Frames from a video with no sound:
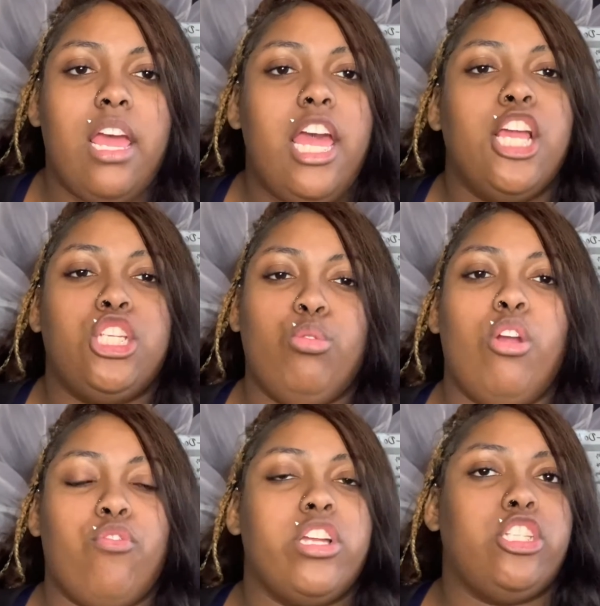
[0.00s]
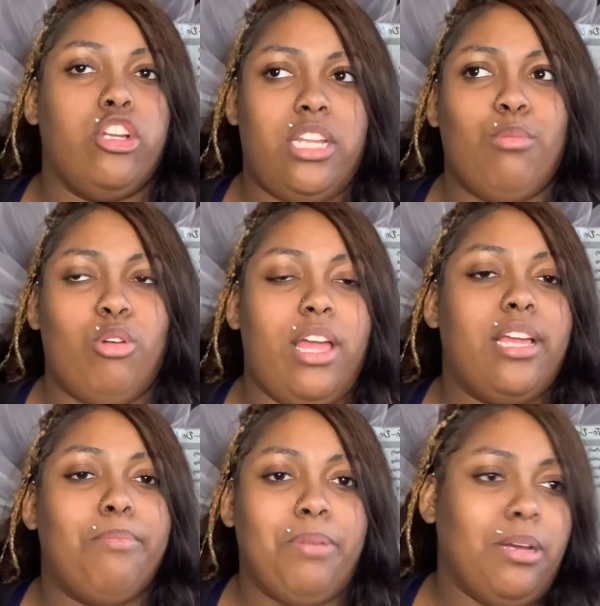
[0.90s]
It's you, your friends, and your
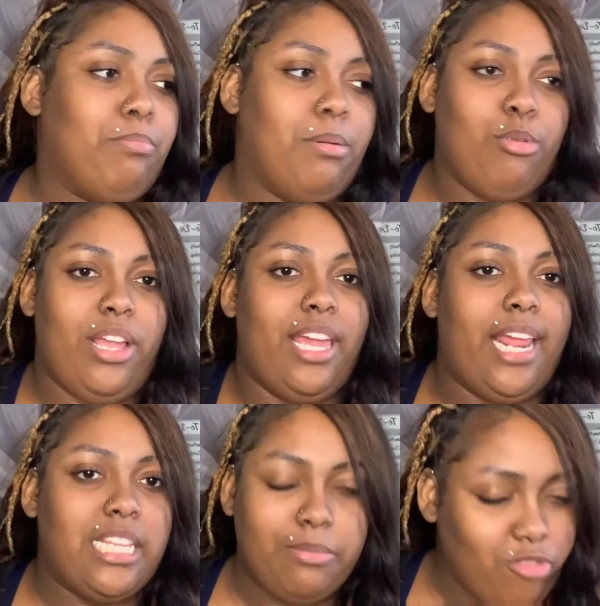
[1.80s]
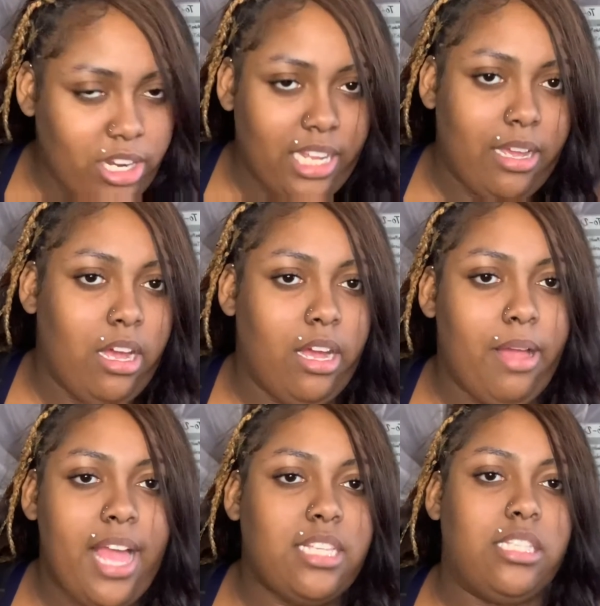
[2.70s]
bubblehead ass friend,
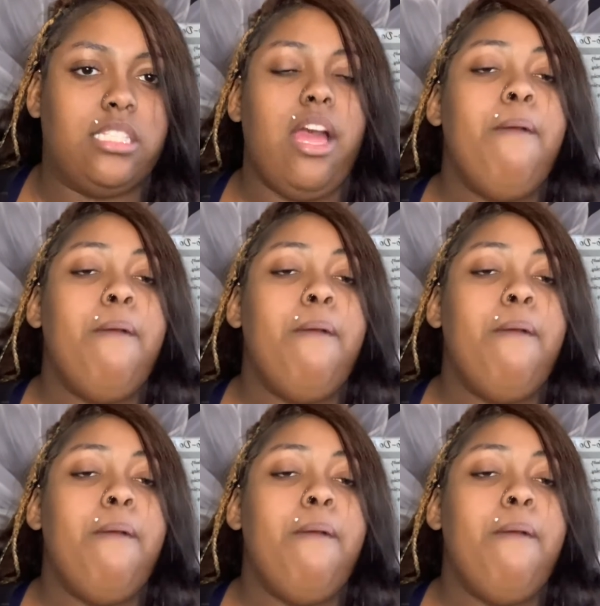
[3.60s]
exes.